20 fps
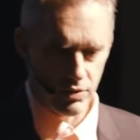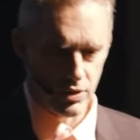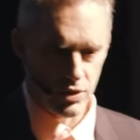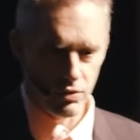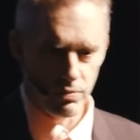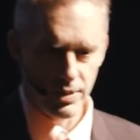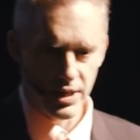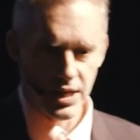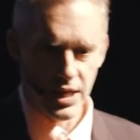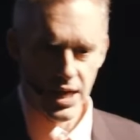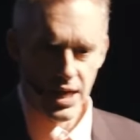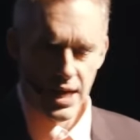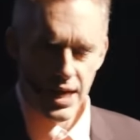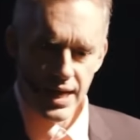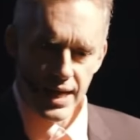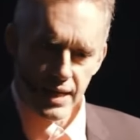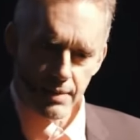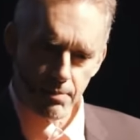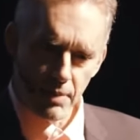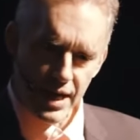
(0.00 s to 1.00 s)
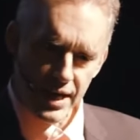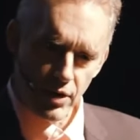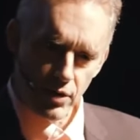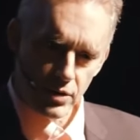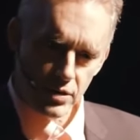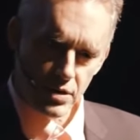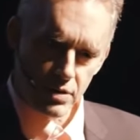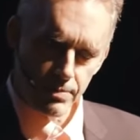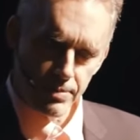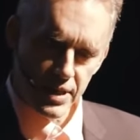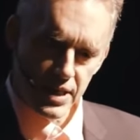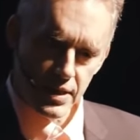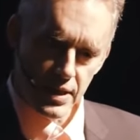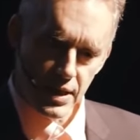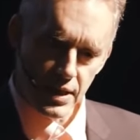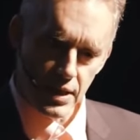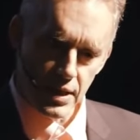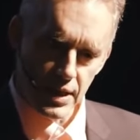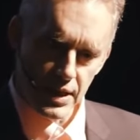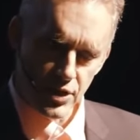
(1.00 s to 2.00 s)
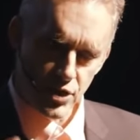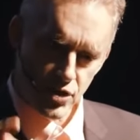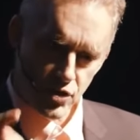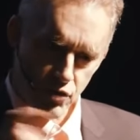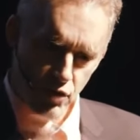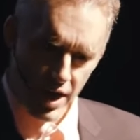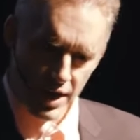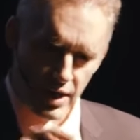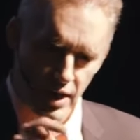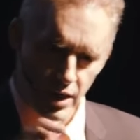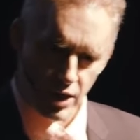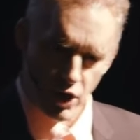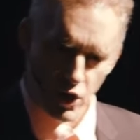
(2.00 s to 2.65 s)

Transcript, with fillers: about you, but it might also be that it struck